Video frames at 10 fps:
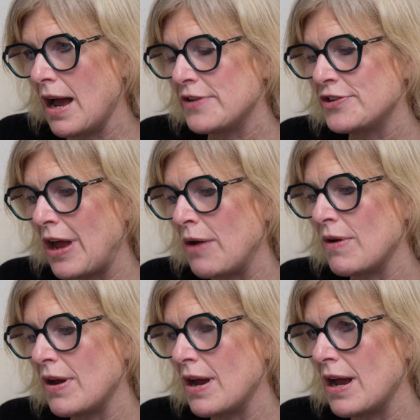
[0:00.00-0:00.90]

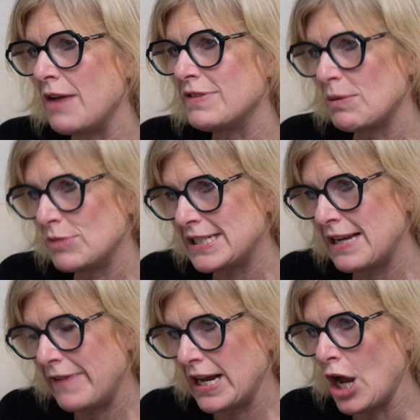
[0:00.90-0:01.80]
So if someone's
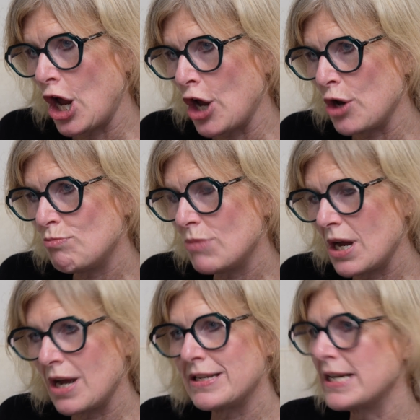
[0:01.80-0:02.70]
living at home
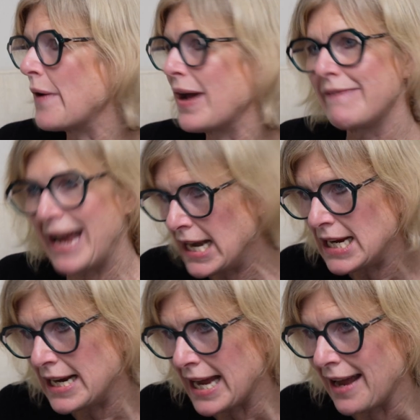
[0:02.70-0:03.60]
and they don't have
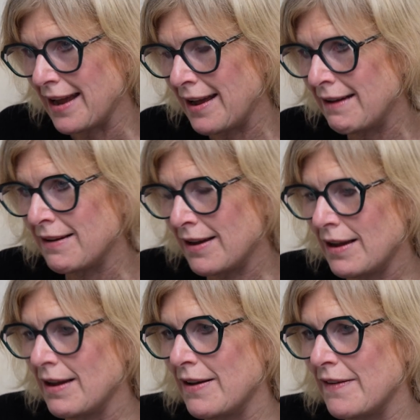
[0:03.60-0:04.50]
any care,
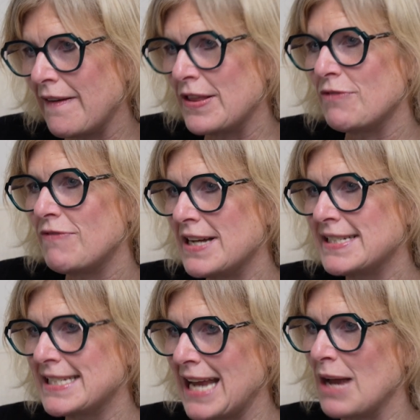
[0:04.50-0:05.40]
the
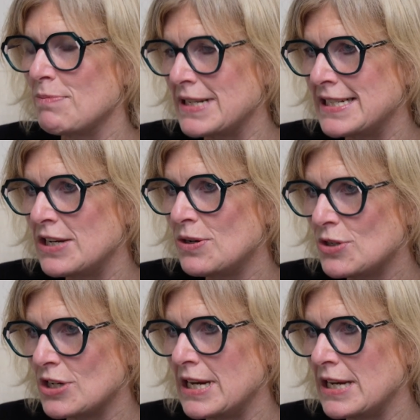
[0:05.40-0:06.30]
first step is
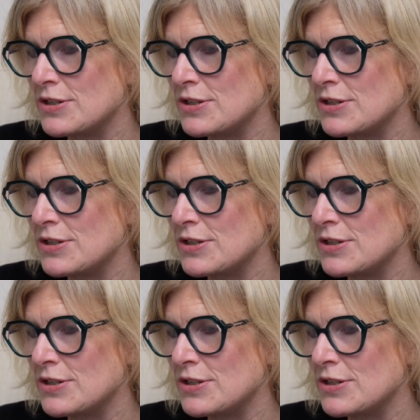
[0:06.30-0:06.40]
usually